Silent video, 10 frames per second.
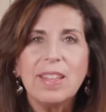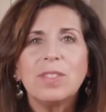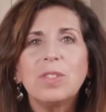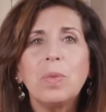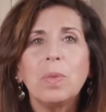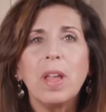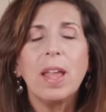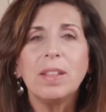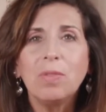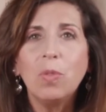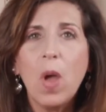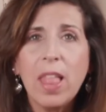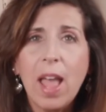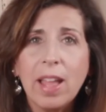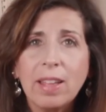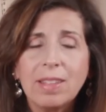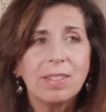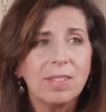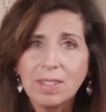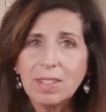So, and voila,
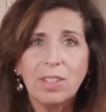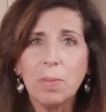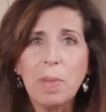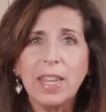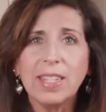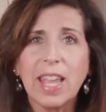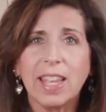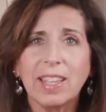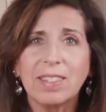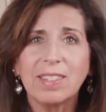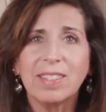you're meditating.